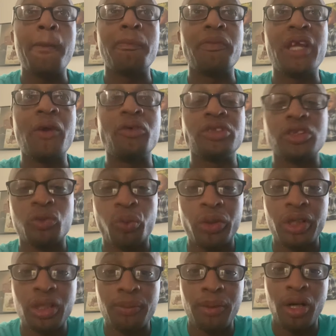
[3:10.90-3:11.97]
they were just running
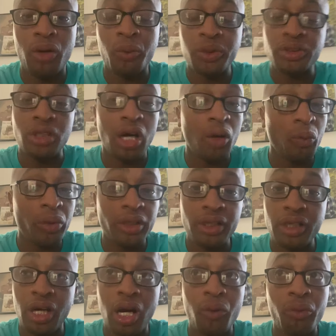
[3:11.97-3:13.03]
the ball, which our running
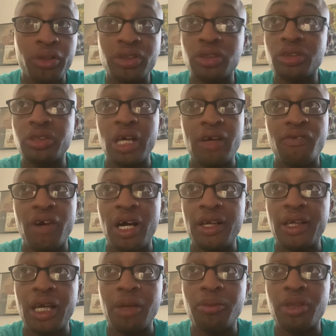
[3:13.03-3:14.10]
our rushing attack finally
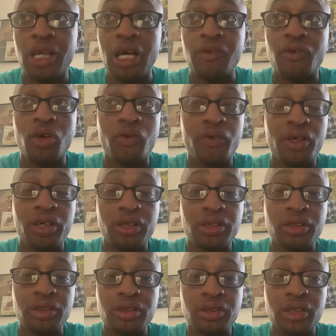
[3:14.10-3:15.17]
came to life. Over 100
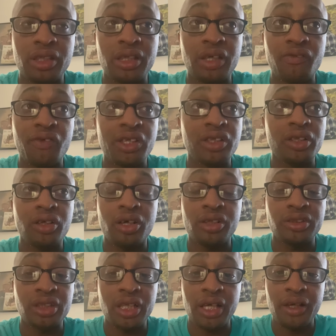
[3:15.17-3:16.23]
and I think 50 yards
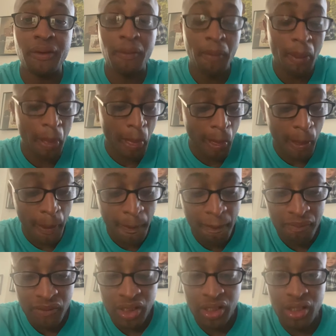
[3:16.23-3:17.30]
today.
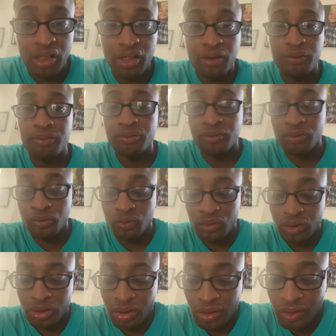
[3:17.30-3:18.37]
Um,
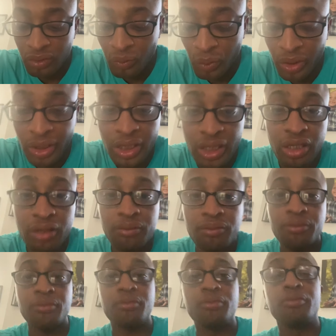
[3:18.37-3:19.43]
Raheem
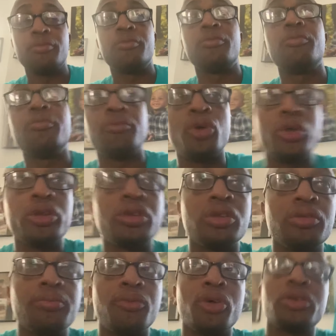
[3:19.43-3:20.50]

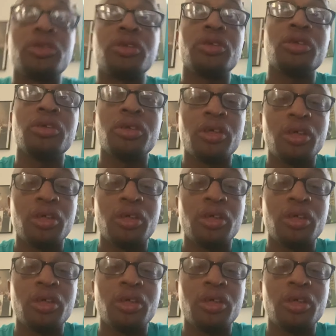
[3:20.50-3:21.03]
Mostert,